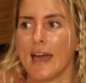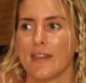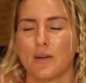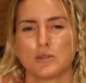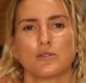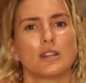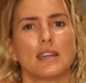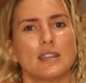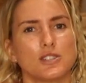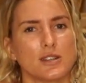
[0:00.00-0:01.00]
And that was
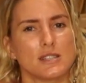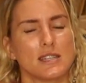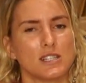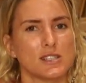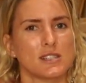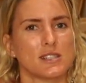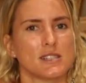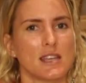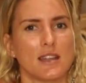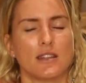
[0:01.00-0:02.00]
really interesting just to
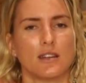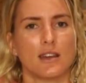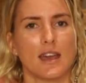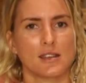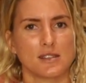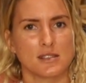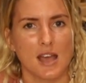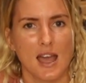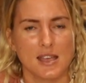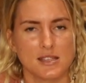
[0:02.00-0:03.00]
see the
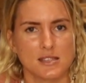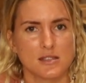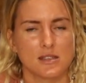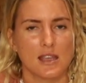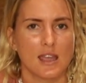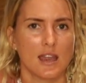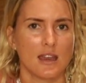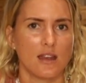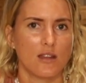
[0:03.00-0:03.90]
exercise in